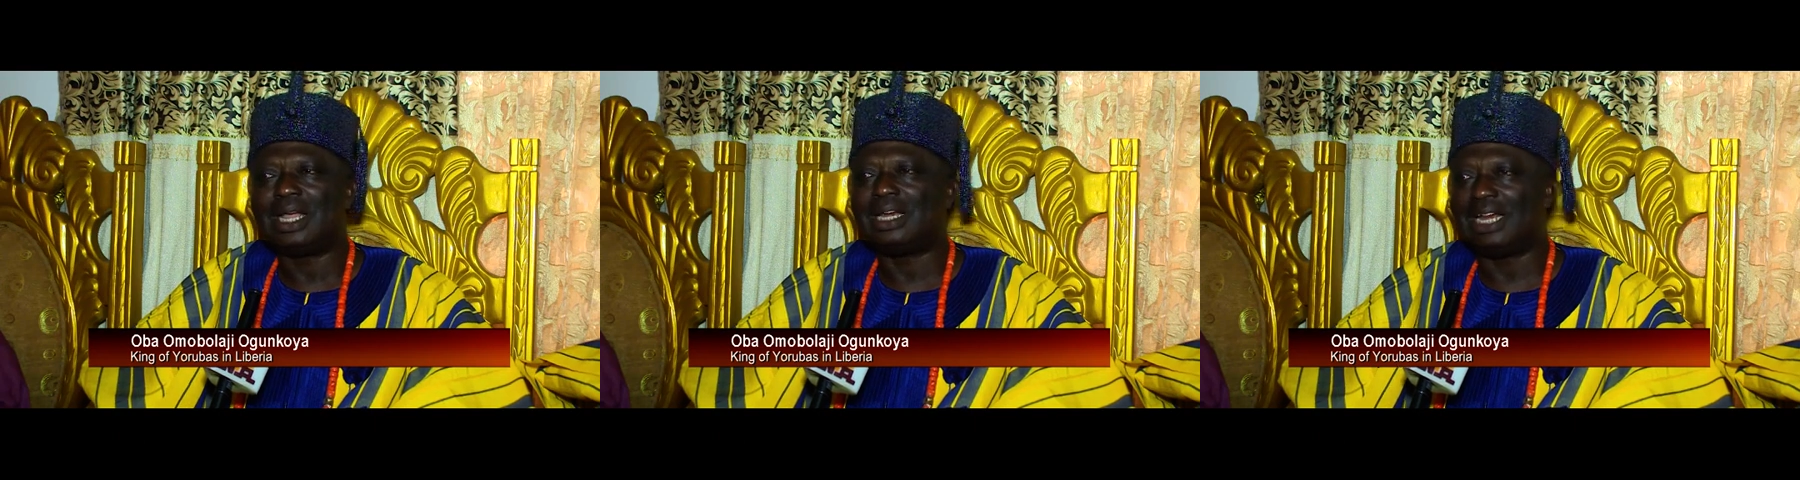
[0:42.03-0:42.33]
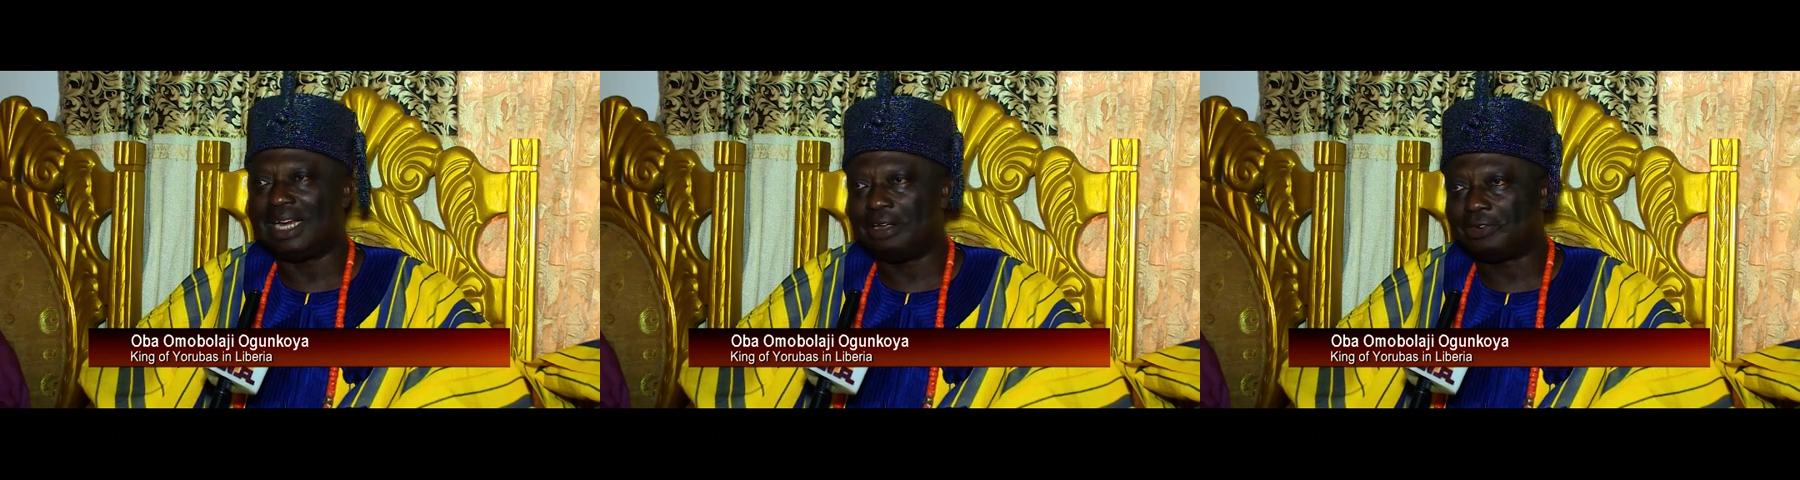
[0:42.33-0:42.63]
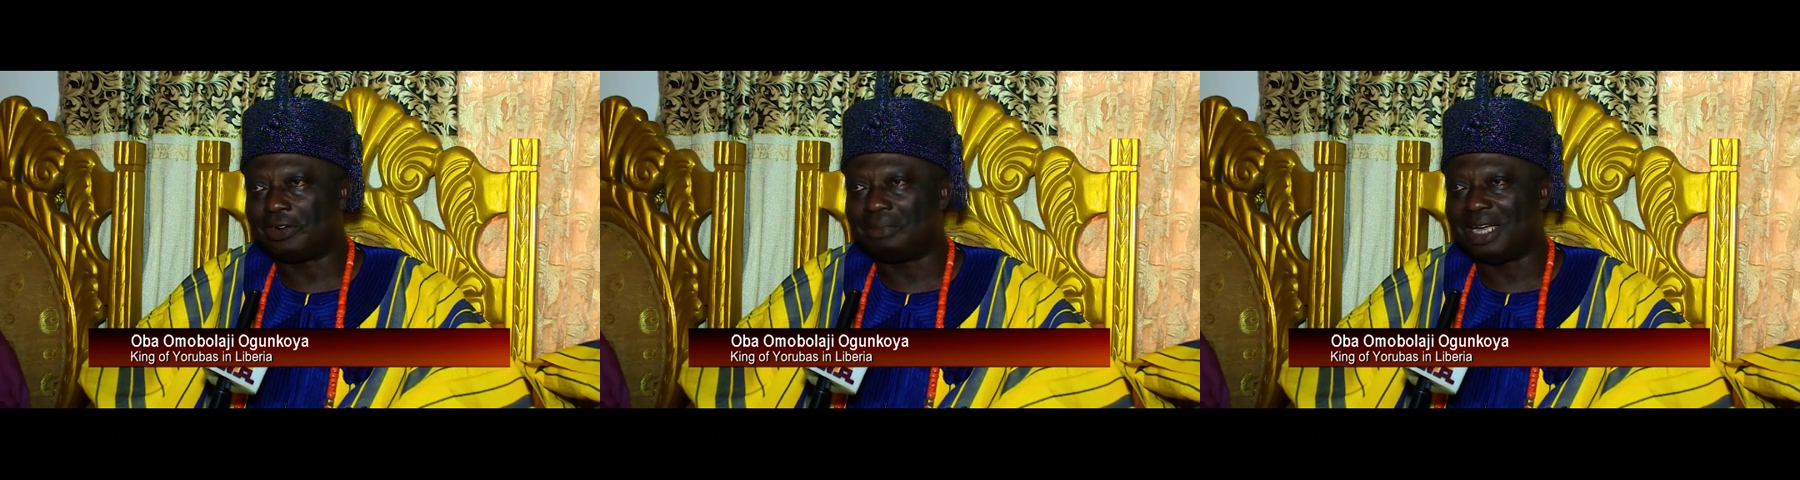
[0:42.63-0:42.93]
learning
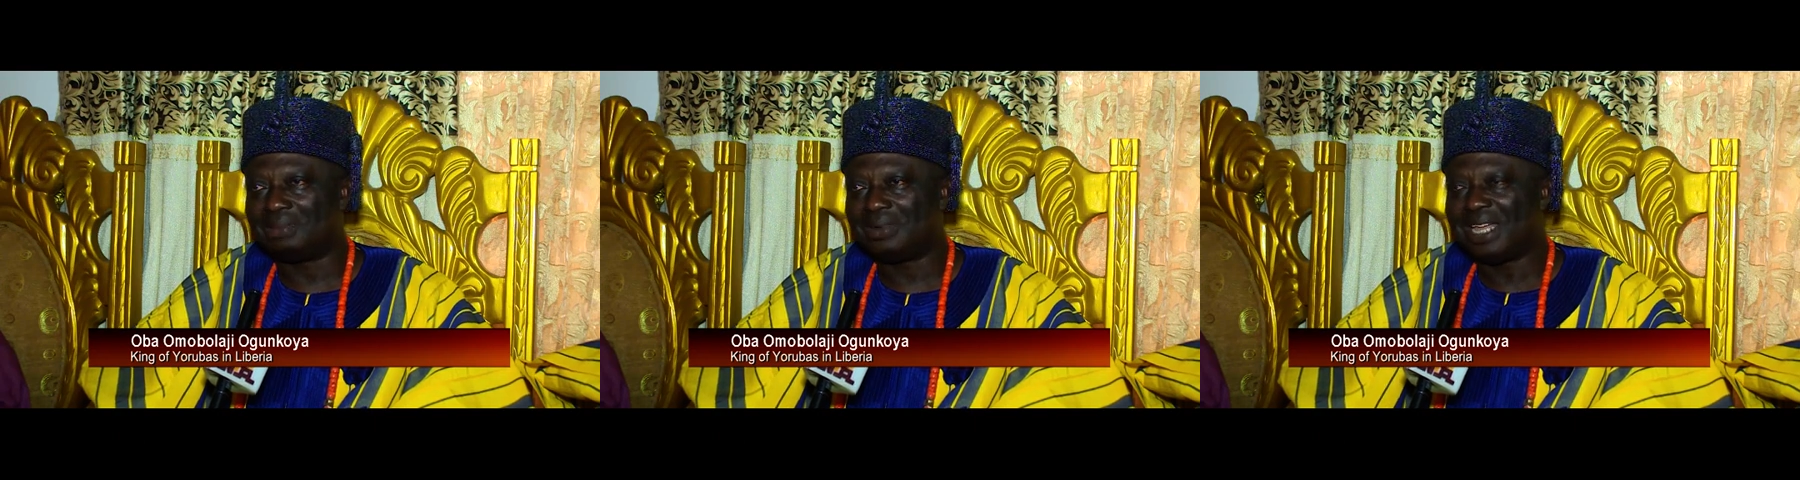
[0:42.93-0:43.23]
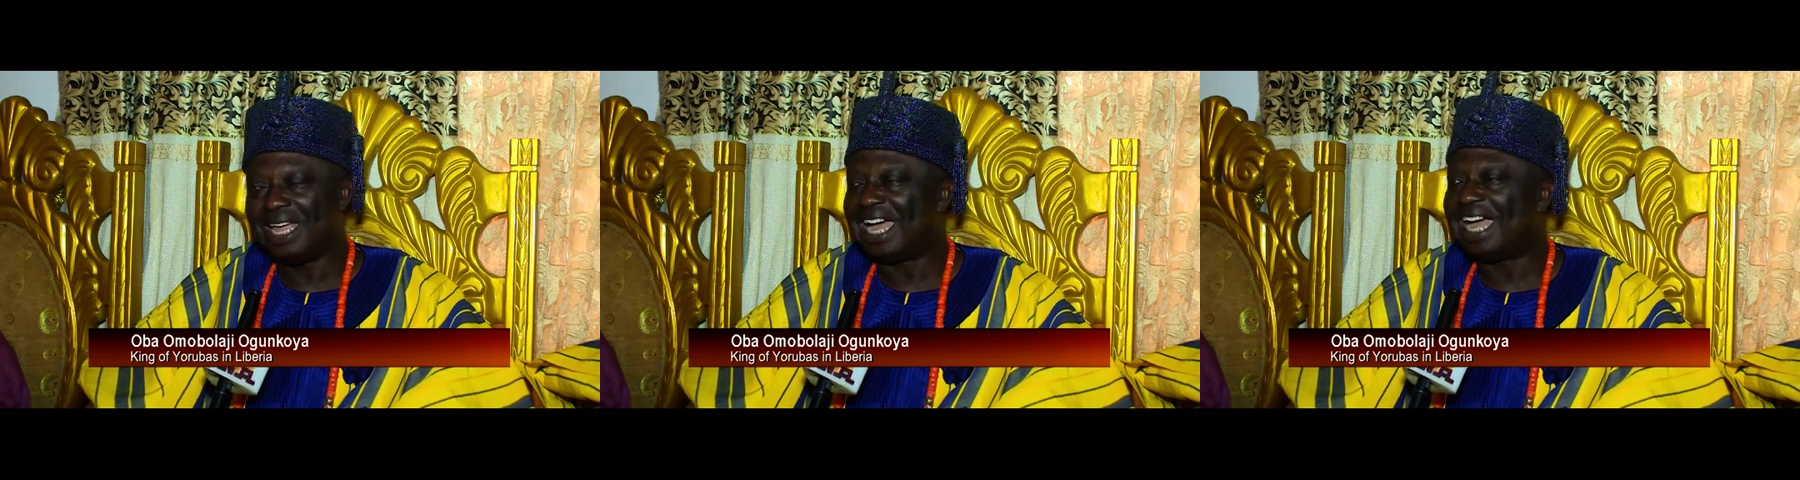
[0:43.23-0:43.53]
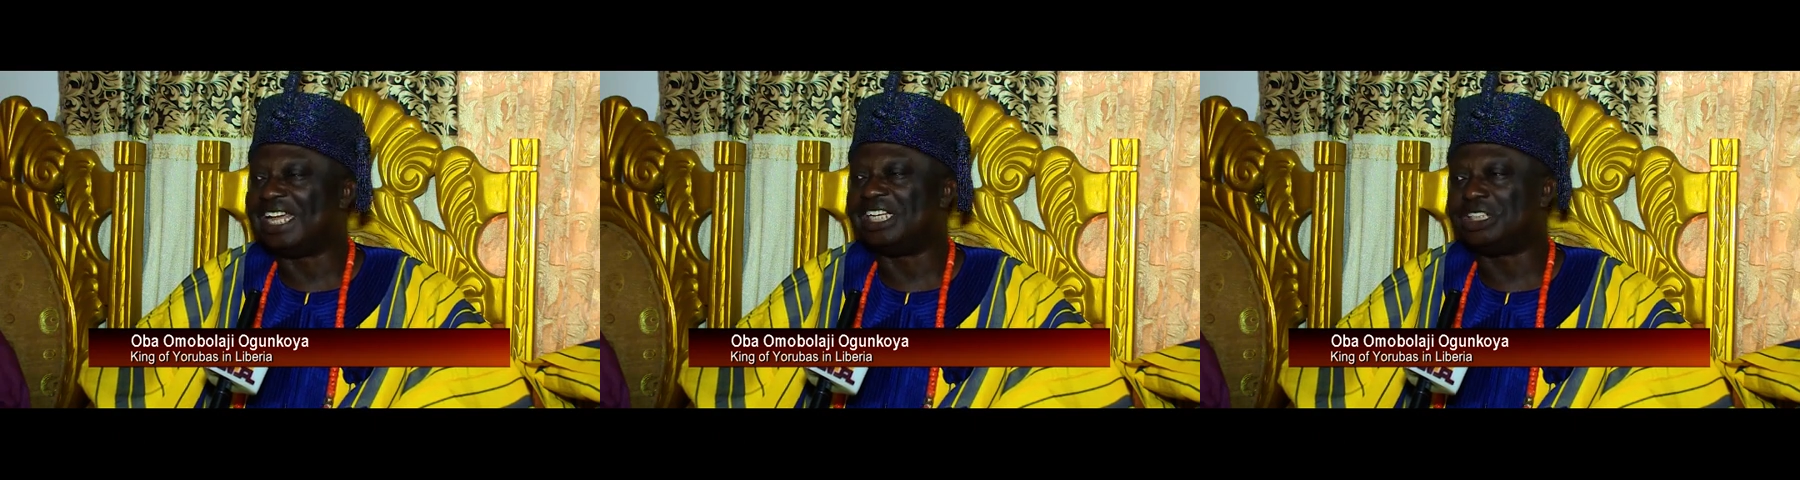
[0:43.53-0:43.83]
from them,
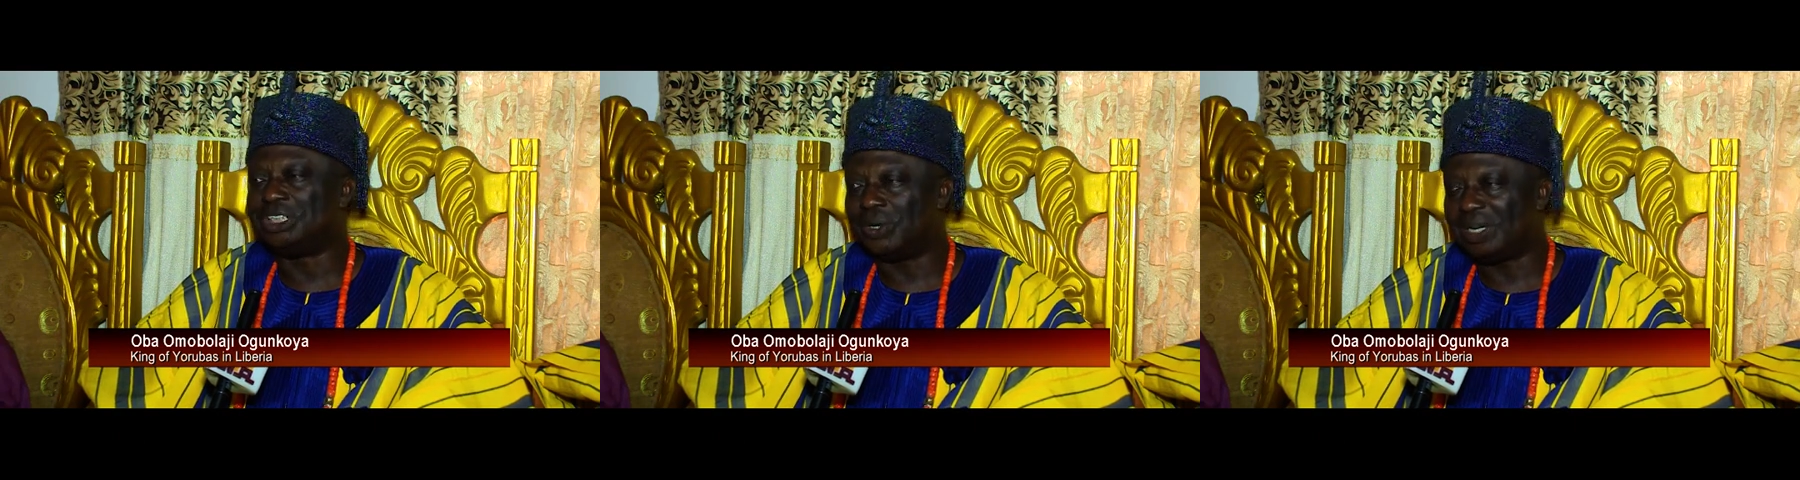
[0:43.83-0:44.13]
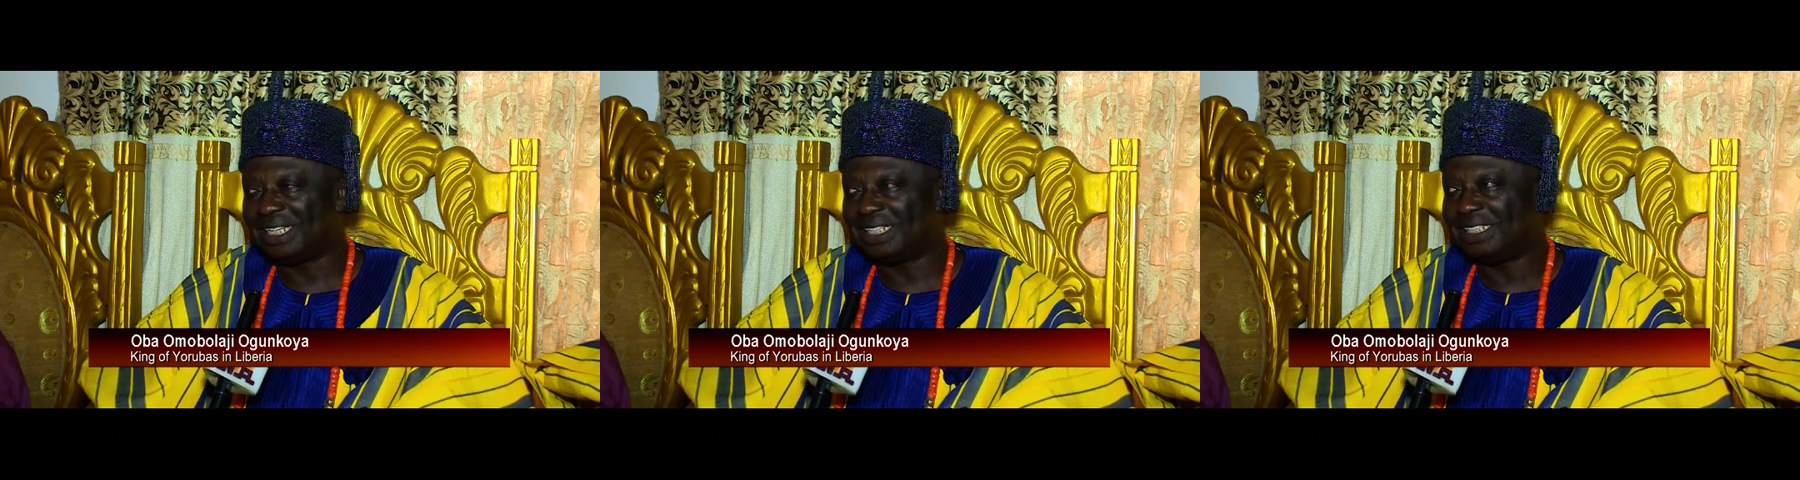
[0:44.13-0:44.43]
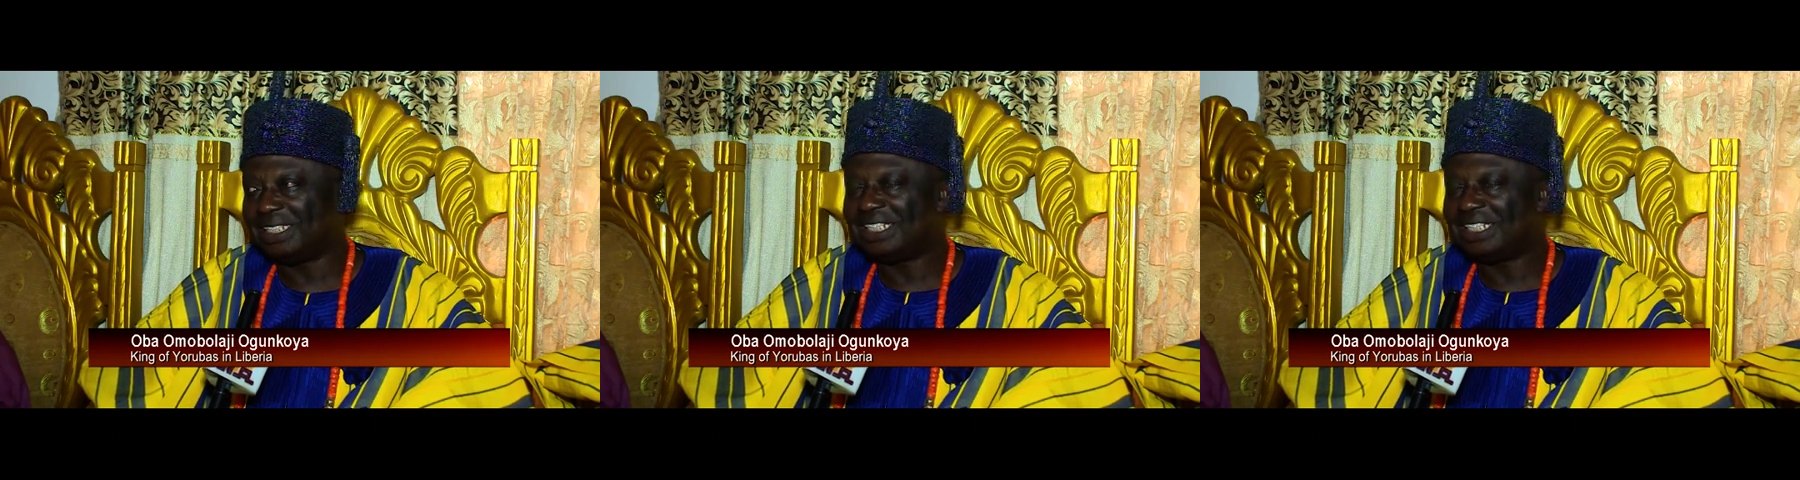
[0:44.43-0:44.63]
and enjoying